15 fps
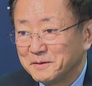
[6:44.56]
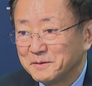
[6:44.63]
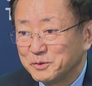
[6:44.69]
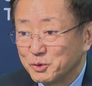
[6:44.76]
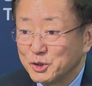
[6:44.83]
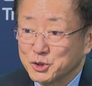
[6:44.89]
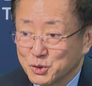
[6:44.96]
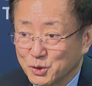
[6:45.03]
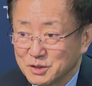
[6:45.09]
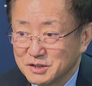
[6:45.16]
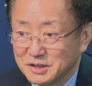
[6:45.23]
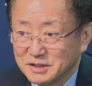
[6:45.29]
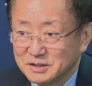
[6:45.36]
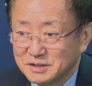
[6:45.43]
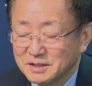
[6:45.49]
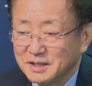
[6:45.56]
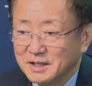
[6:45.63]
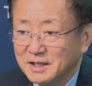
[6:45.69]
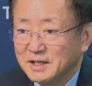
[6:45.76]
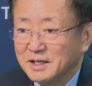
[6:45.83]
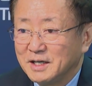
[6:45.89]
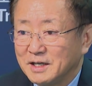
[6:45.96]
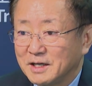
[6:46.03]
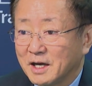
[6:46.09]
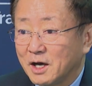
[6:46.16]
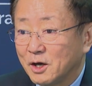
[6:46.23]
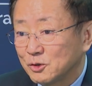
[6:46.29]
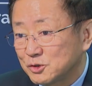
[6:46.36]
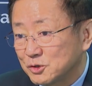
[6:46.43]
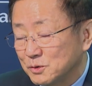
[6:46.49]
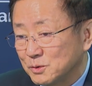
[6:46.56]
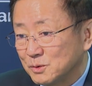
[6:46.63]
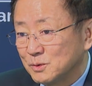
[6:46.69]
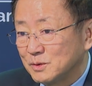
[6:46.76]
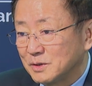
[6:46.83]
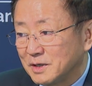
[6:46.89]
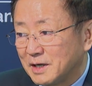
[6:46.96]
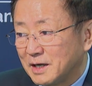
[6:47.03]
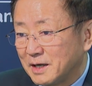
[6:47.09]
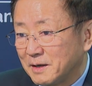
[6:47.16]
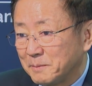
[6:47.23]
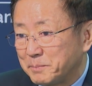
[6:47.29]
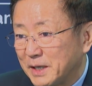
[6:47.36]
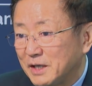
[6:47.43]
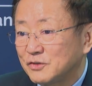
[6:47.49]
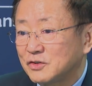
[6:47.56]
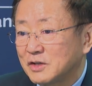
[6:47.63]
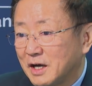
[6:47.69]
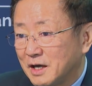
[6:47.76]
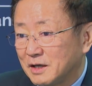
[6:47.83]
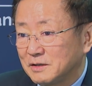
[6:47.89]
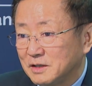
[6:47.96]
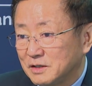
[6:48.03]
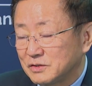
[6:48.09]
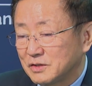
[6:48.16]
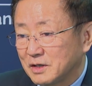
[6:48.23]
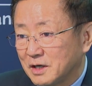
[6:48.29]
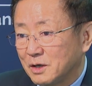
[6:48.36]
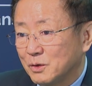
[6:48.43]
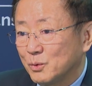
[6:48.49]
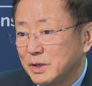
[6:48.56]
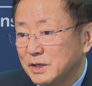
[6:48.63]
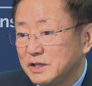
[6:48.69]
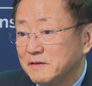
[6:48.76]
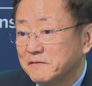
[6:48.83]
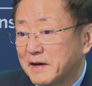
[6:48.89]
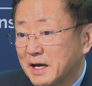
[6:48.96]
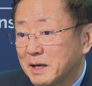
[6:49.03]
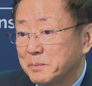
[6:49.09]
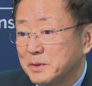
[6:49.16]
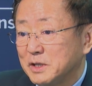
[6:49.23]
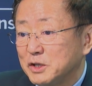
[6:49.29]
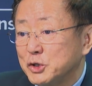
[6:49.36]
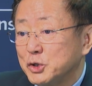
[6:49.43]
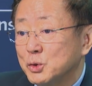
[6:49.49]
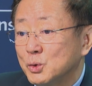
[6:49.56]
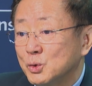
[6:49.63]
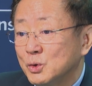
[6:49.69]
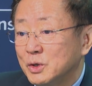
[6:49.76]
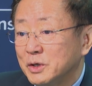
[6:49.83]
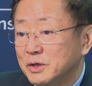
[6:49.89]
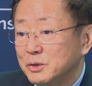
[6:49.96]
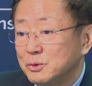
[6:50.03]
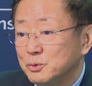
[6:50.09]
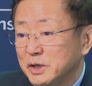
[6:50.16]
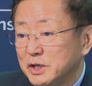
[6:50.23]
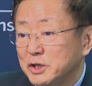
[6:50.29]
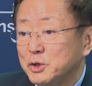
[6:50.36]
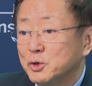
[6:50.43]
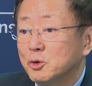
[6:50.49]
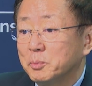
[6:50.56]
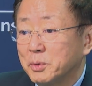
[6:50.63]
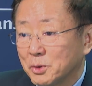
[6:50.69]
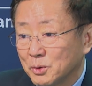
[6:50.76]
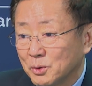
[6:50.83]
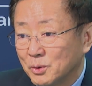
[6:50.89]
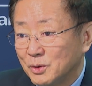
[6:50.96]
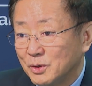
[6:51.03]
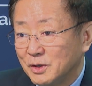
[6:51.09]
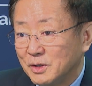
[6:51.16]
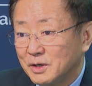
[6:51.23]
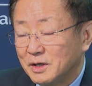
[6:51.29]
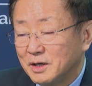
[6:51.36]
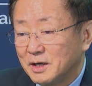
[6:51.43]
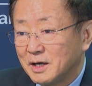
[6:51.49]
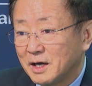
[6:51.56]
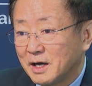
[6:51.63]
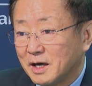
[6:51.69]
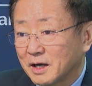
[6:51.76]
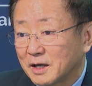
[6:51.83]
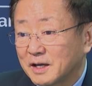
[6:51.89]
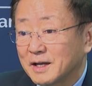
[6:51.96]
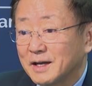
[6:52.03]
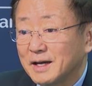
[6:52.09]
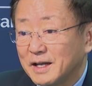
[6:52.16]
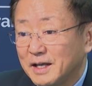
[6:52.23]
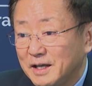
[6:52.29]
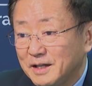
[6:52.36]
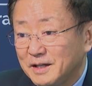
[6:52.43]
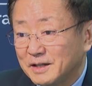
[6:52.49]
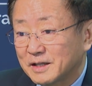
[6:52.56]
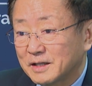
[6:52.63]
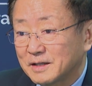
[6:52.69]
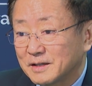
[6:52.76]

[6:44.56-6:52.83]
resources, and how to based on this, how we develop the new renewable, clean